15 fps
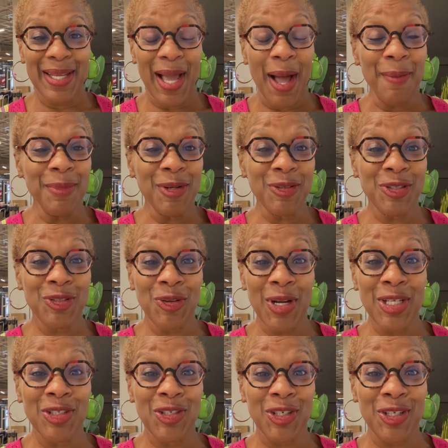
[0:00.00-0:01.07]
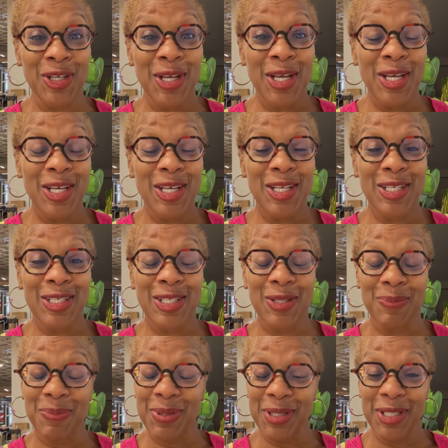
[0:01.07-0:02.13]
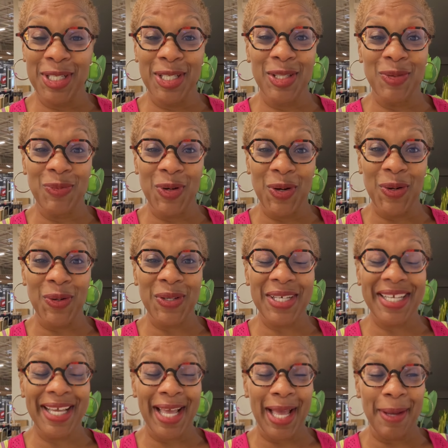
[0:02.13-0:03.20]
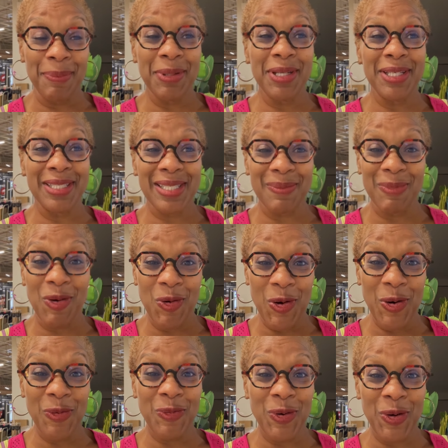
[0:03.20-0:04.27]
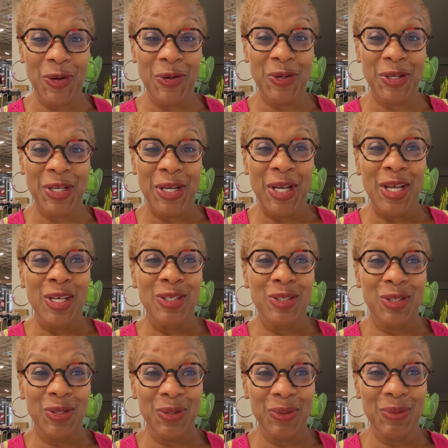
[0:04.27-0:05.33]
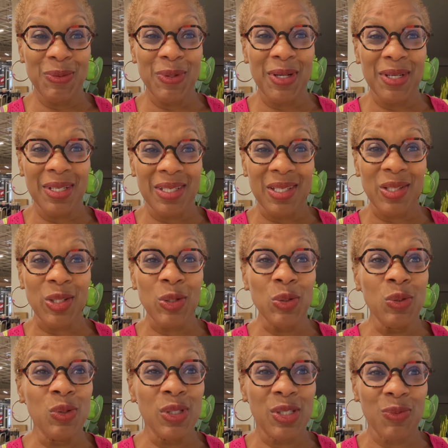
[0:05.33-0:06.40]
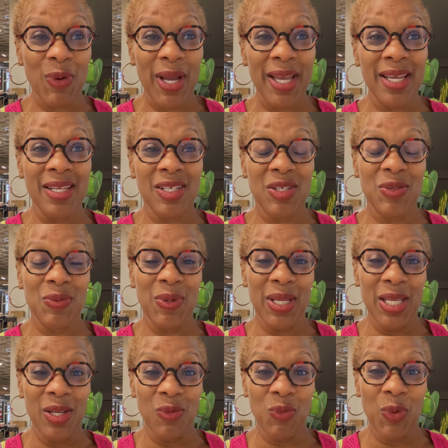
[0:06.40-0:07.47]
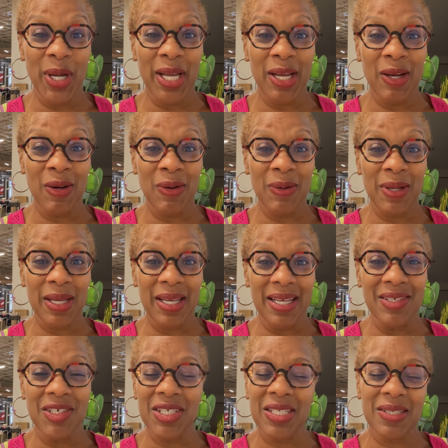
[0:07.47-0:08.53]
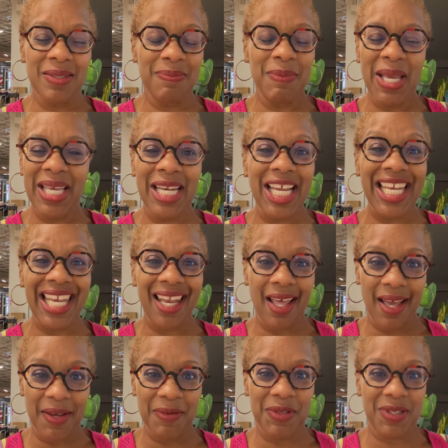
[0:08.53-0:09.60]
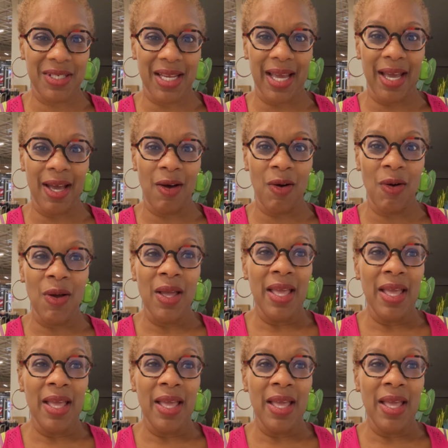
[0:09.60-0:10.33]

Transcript: I'm no stranger to putting in the work. I put in some hard work to lose weight, to eat well, and just make it a lifestyle.